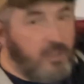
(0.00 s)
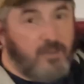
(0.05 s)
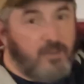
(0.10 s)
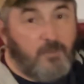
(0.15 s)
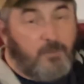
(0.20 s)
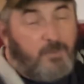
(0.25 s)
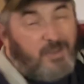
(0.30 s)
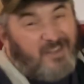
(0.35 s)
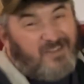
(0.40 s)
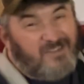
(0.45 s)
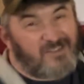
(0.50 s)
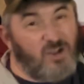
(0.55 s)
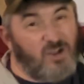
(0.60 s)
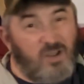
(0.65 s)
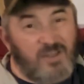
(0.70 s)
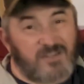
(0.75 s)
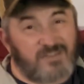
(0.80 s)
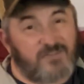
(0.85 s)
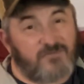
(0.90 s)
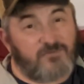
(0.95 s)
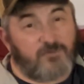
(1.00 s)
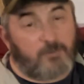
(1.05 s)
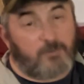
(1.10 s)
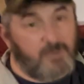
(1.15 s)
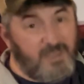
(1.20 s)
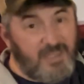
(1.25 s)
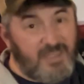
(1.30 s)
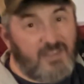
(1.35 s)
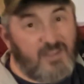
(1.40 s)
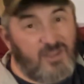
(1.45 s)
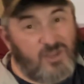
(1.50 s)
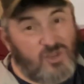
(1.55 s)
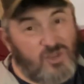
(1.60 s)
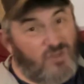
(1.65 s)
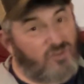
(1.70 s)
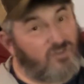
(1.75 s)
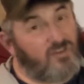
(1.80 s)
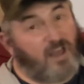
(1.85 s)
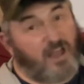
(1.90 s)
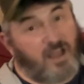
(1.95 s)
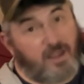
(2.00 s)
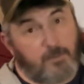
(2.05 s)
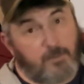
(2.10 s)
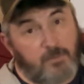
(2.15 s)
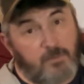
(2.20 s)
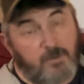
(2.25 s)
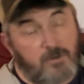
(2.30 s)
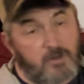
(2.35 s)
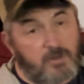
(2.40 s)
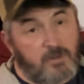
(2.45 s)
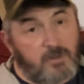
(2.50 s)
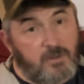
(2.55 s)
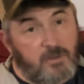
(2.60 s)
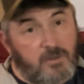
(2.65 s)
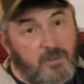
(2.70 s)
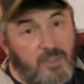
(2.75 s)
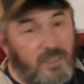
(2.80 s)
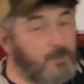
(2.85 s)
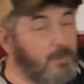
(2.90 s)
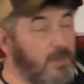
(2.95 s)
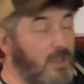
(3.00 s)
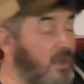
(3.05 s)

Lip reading: The biggest cost for me is just time. And to be